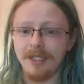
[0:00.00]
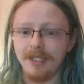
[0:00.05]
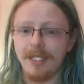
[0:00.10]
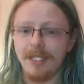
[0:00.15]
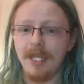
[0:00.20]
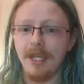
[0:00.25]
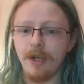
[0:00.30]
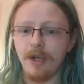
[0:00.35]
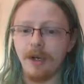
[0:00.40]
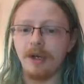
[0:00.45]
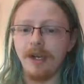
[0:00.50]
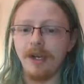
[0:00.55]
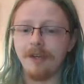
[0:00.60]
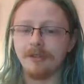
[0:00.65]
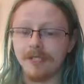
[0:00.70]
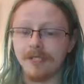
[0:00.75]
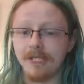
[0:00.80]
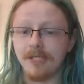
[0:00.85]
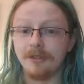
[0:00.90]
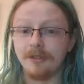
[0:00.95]
take RF
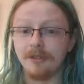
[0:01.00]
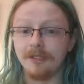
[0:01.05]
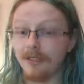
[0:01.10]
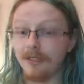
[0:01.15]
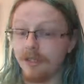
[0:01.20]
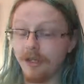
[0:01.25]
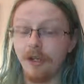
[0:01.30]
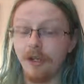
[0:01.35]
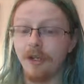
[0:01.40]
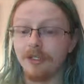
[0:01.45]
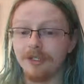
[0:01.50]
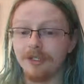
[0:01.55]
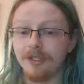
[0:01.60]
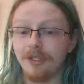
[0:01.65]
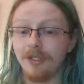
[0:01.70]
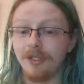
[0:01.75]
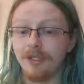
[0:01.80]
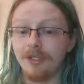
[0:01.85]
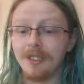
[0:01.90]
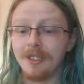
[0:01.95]
signals and they're not
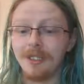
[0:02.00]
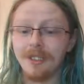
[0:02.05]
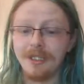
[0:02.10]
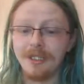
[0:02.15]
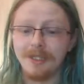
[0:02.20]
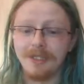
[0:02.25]
secure.